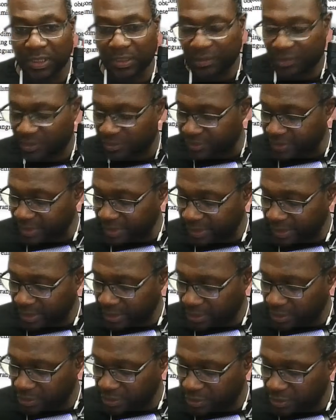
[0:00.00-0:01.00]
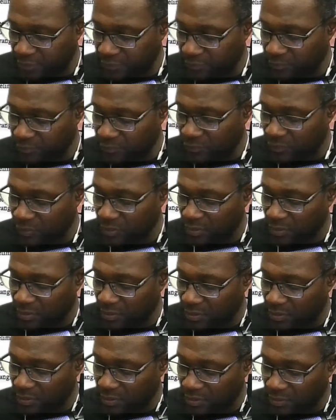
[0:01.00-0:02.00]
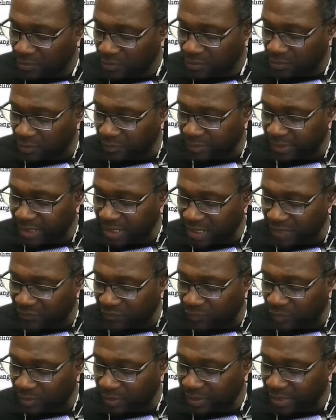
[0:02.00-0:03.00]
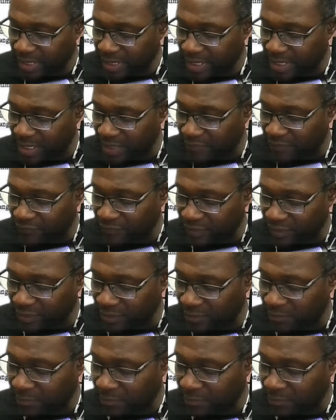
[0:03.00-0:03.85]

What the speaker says: kinetic energy. So we have 1/2